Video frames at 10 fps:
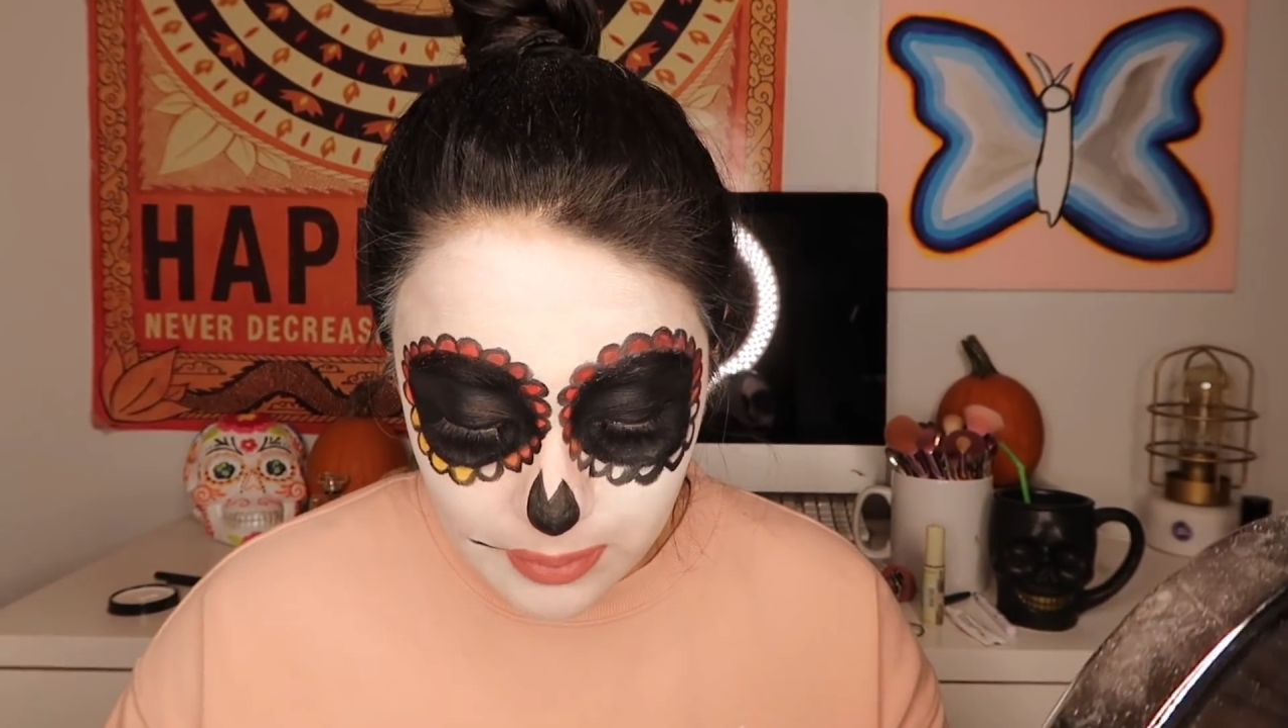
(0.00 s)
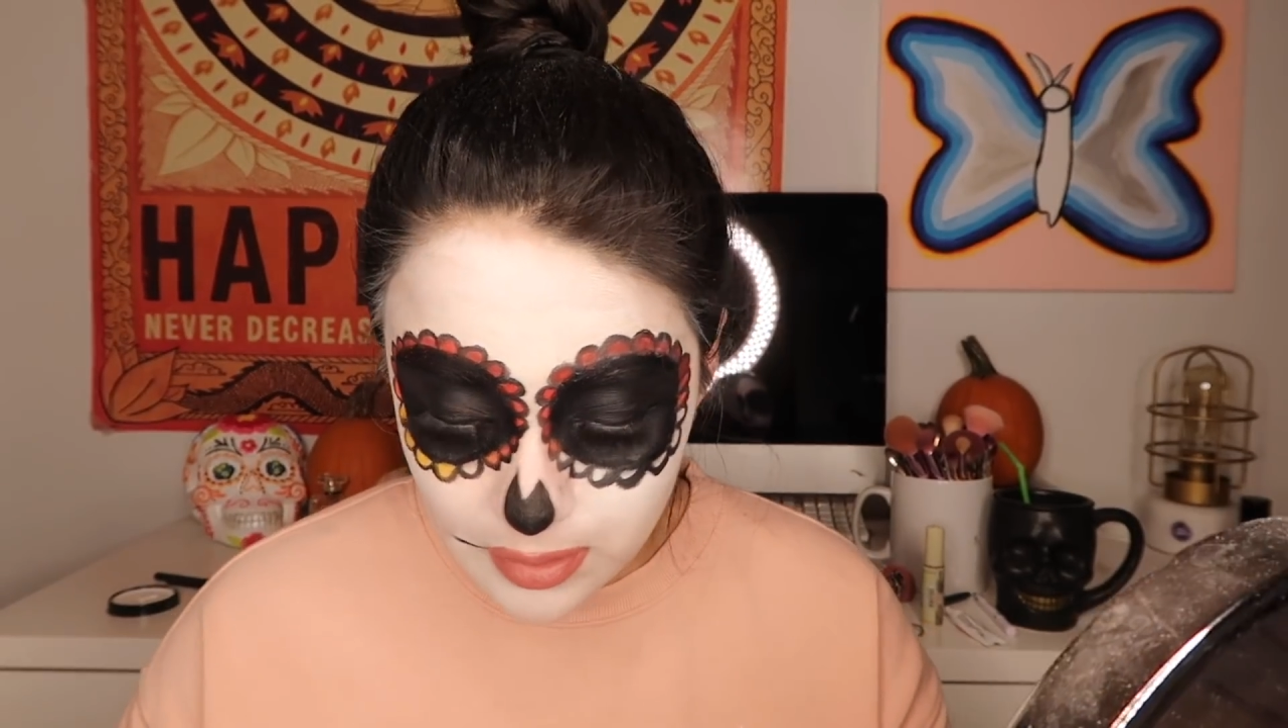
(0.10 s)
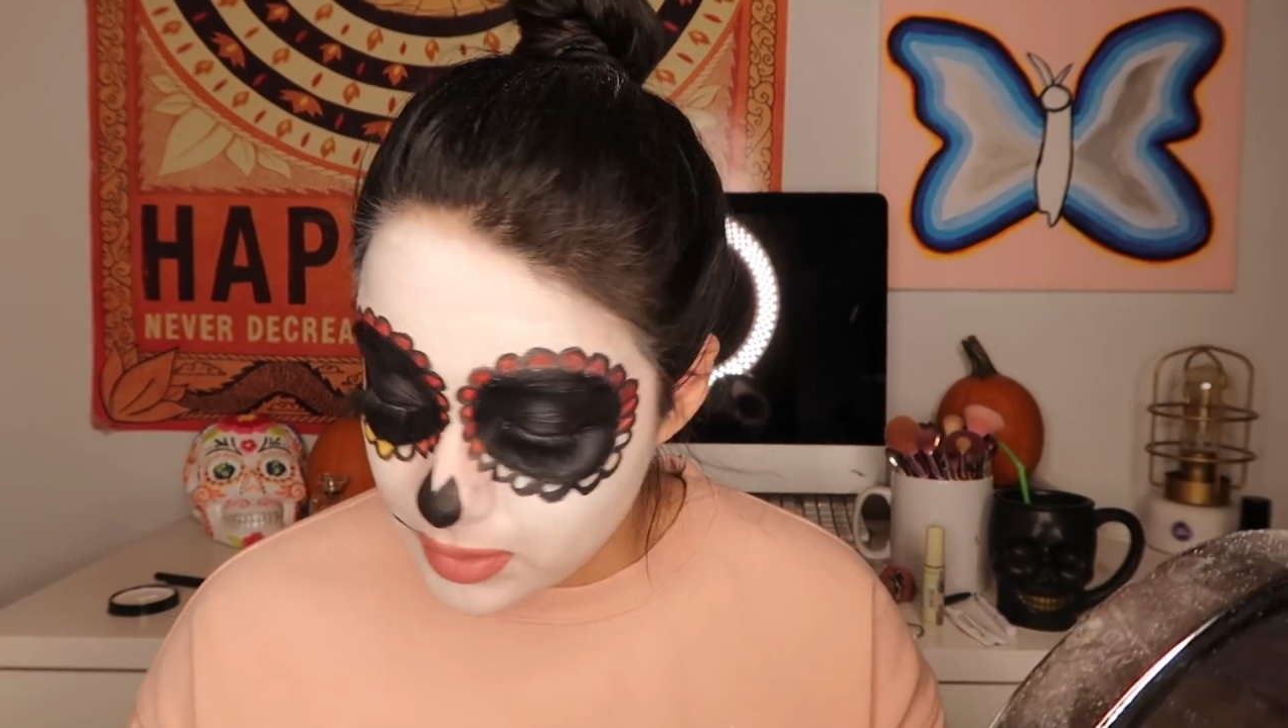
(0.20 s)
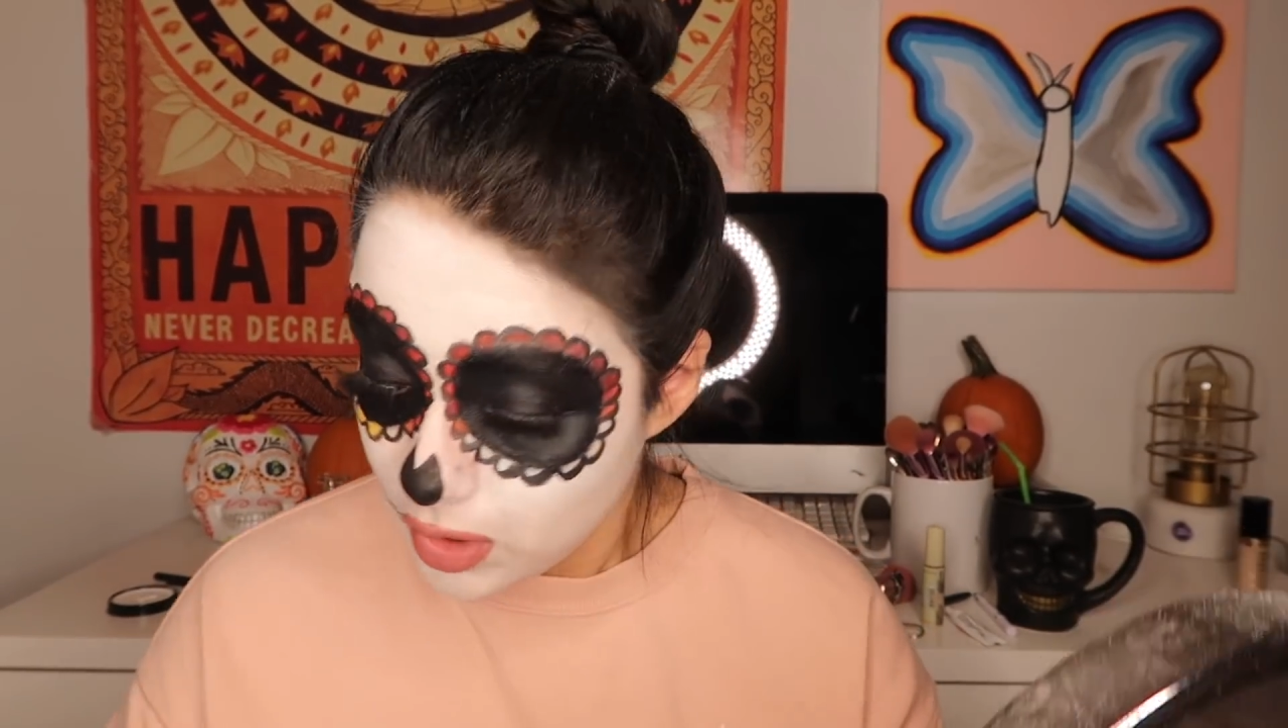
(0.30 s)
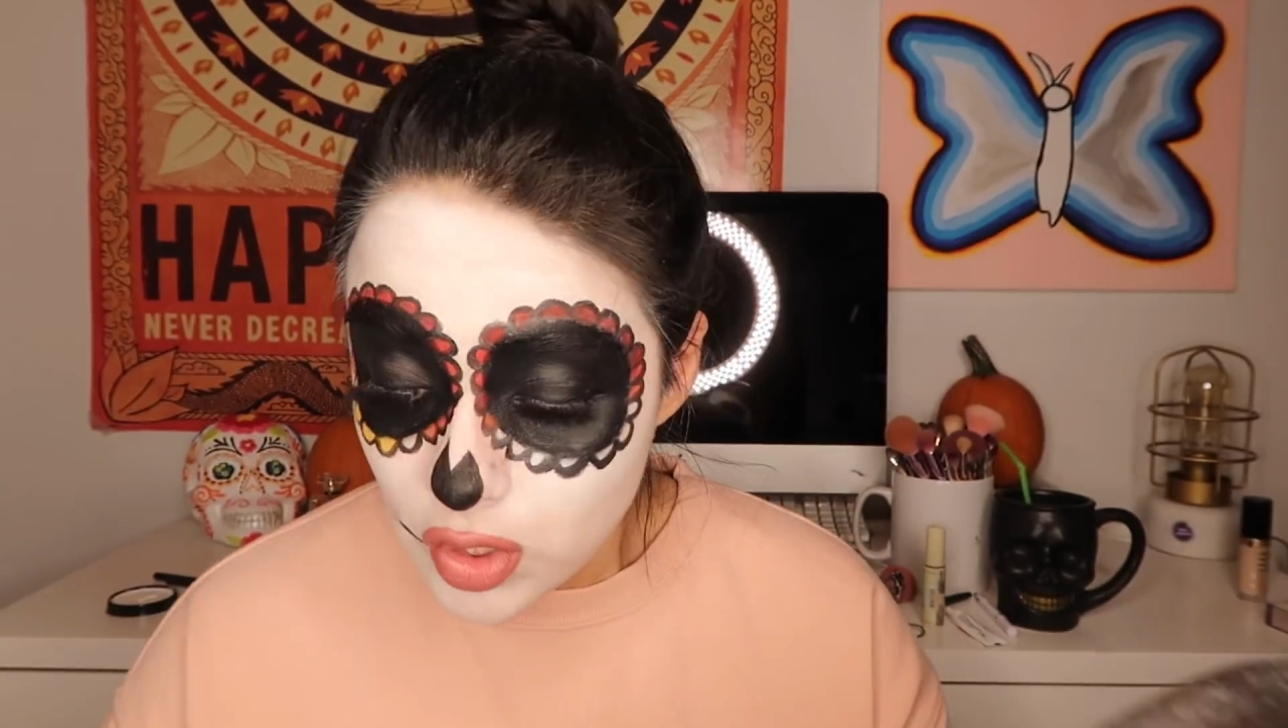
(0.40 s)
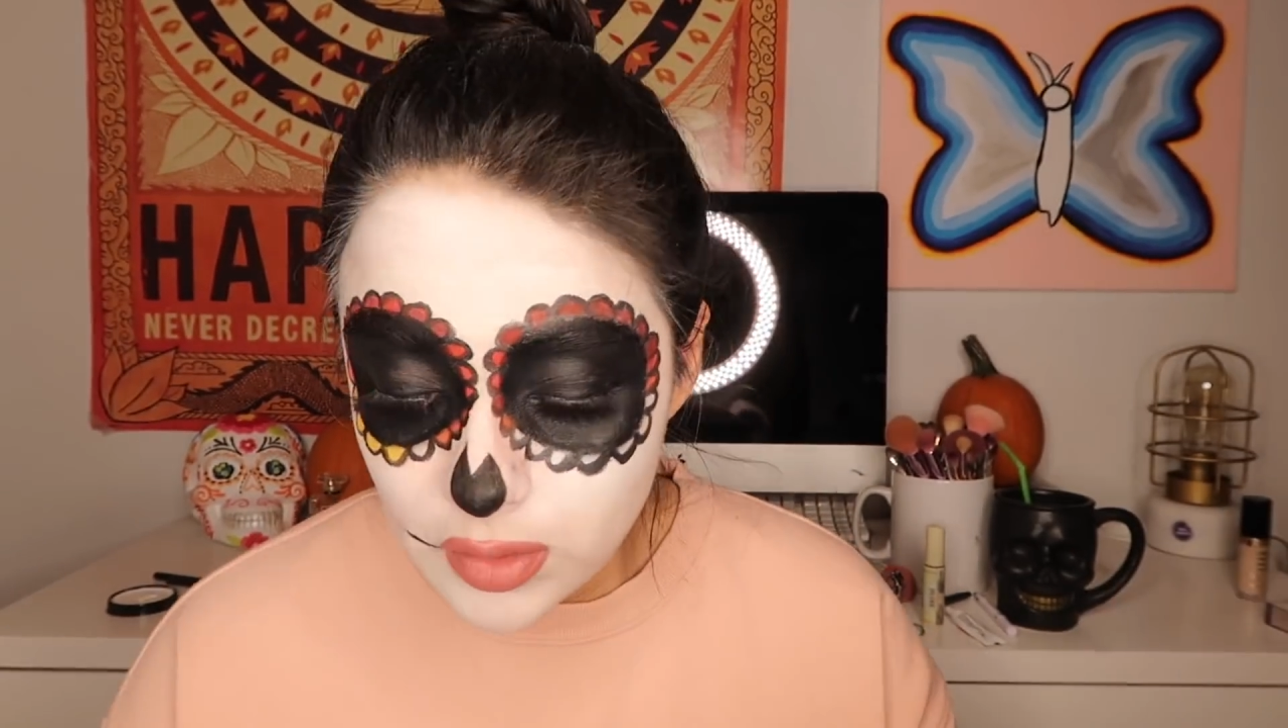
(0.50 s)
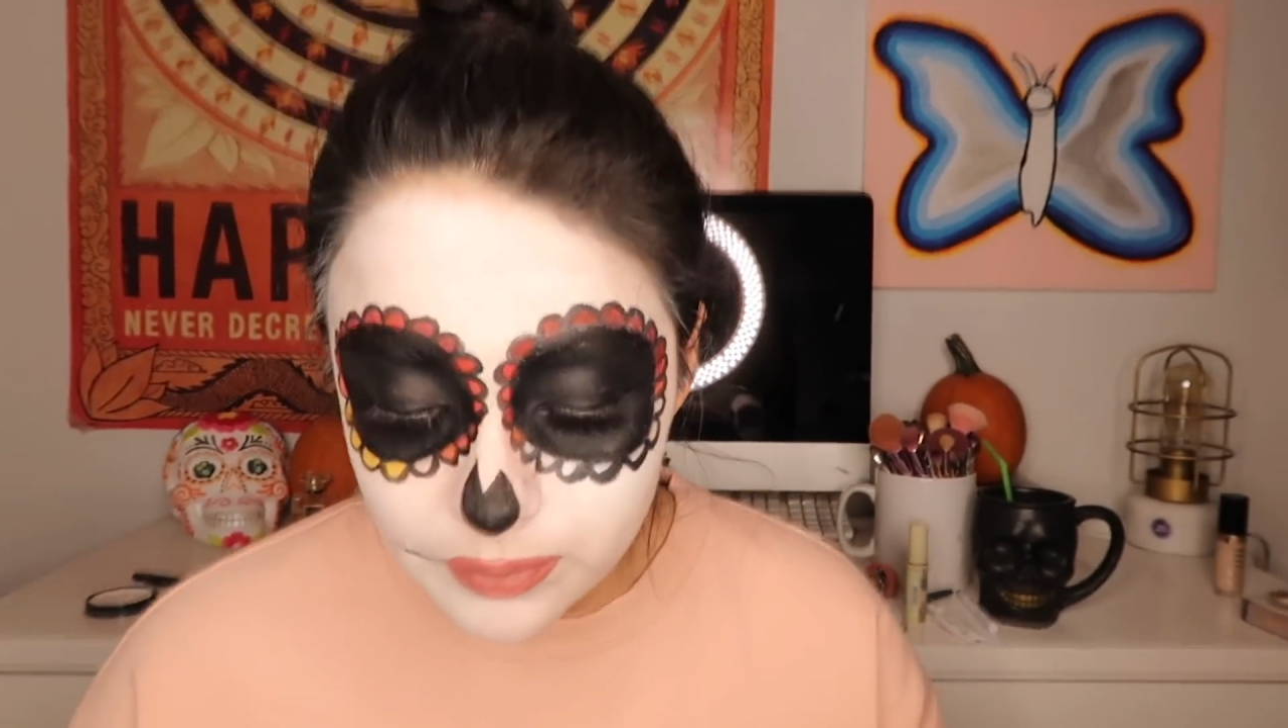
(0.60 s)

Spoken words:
and then what